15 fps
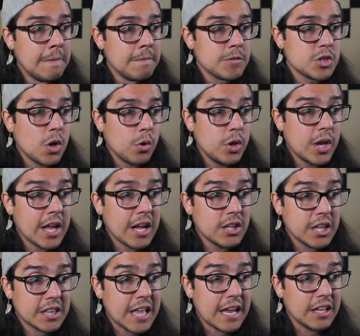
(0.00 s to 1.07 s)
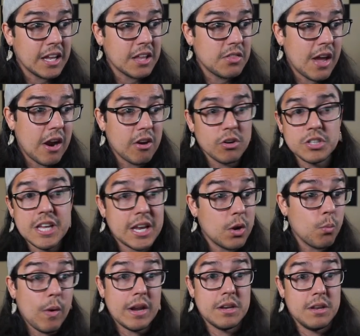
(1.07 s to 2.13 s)
So you can click that link there. It'll take you
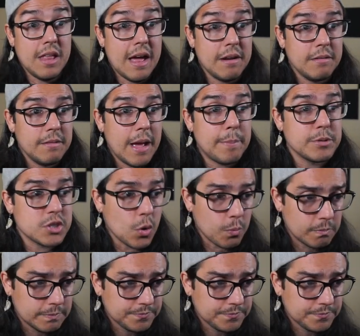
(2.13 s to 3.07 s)
right to that episode.